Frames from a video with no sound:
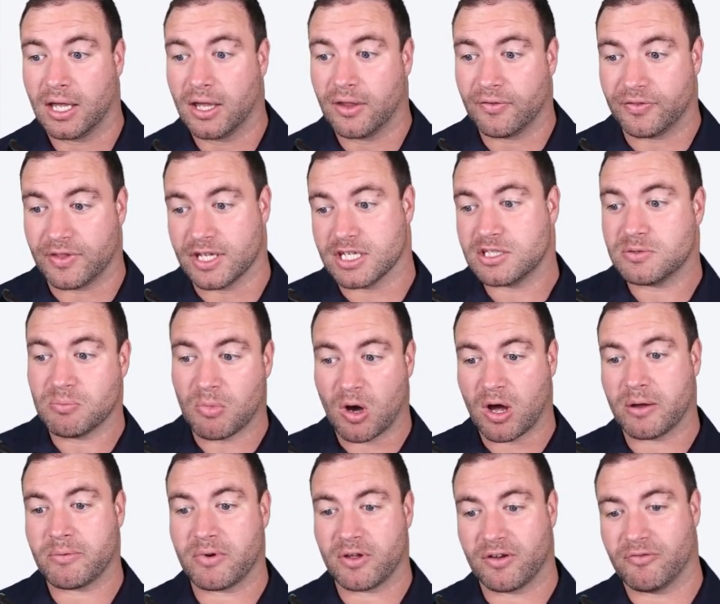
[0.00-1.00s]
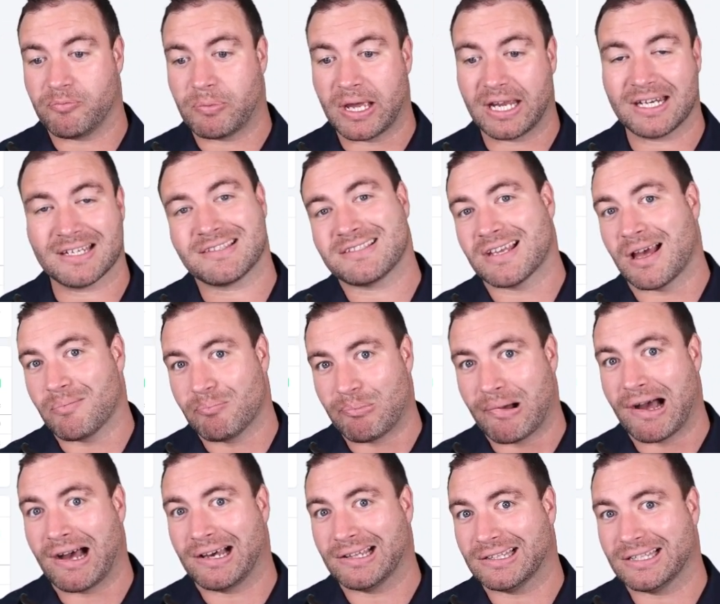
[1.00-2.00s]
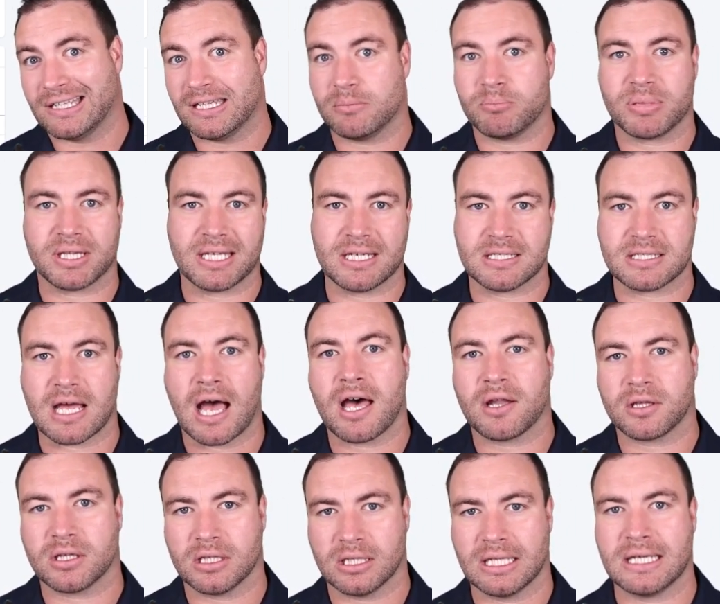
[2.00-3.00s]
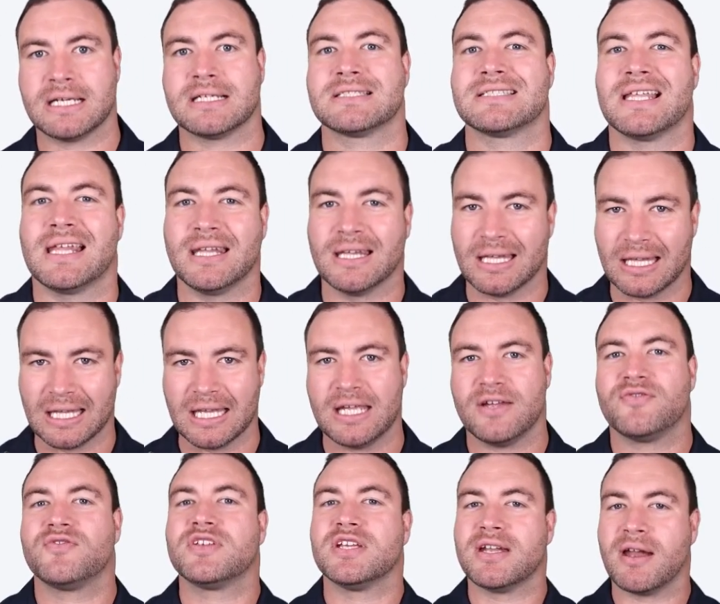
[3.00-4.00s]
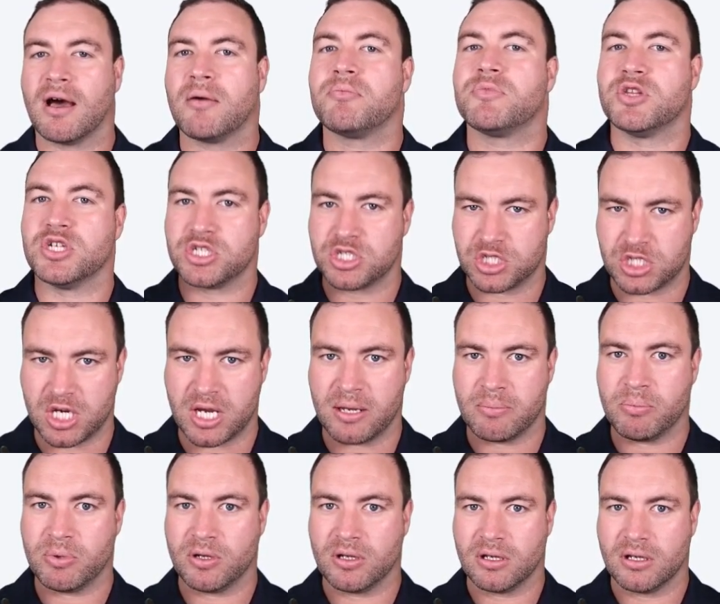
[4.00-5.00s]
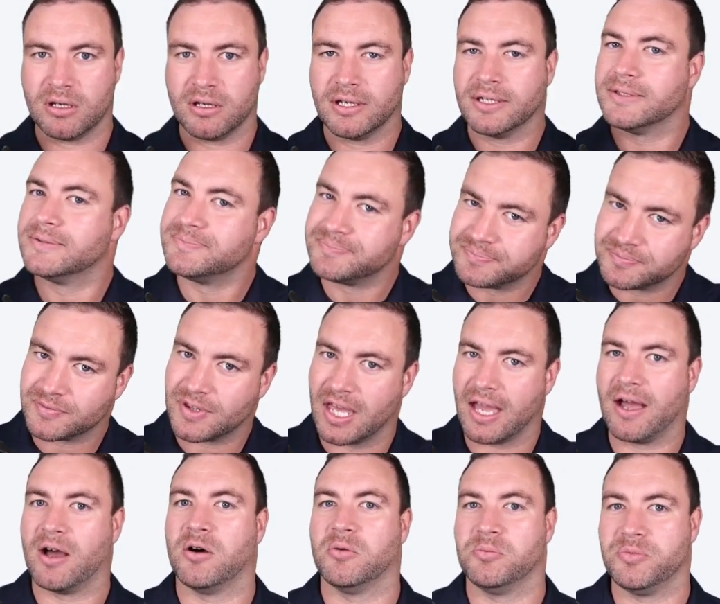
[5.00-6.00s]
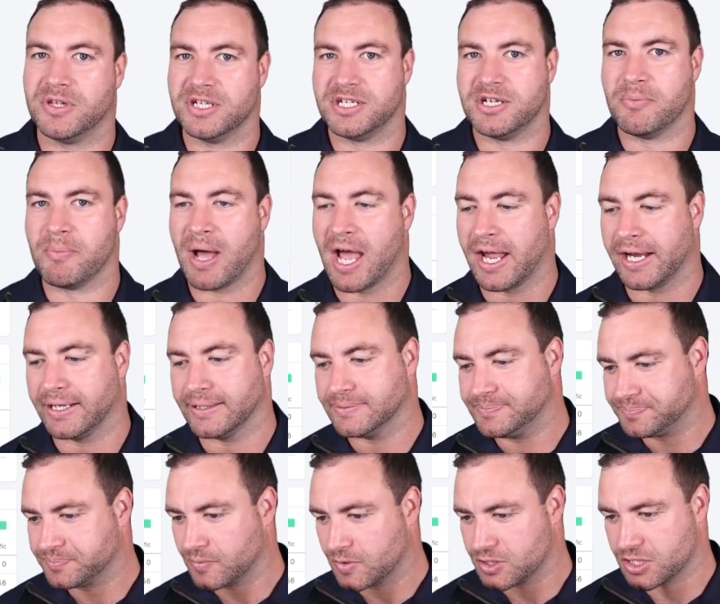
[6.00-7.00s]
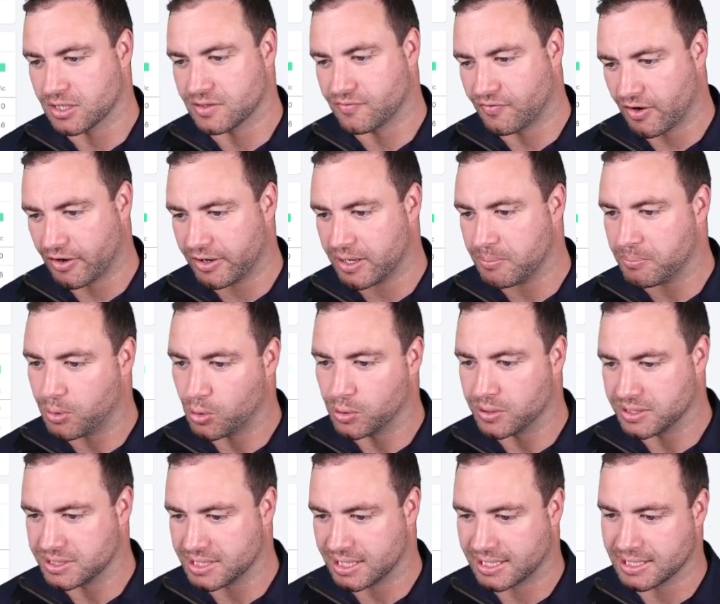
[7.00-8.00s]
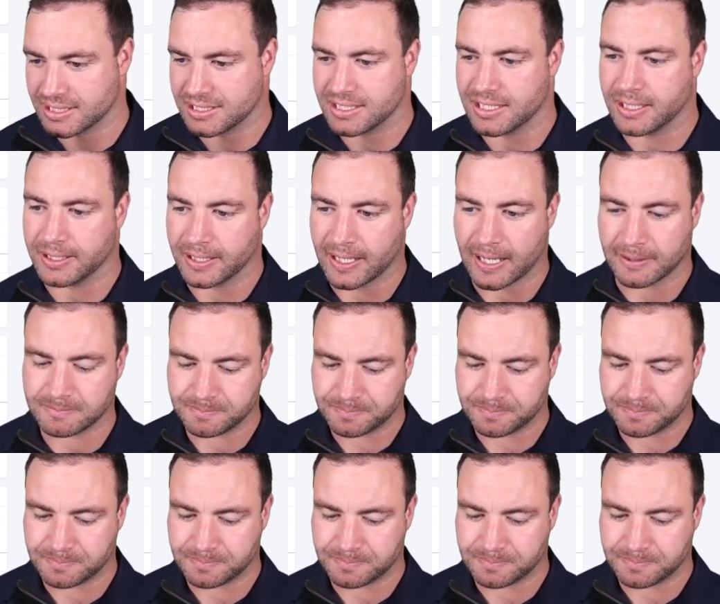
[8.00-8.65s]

This might have been a subpar link, but there's other links that lifted up the ship that helped the domain. So it's very important to consider that.